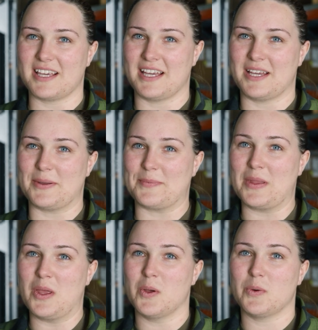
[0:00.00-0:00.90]

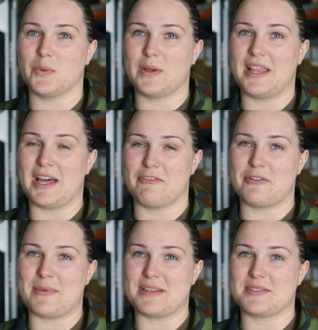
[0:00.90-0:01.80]
uh, with F
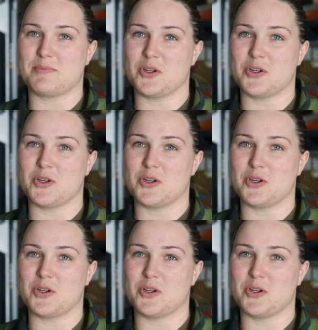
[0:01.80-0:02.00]
M S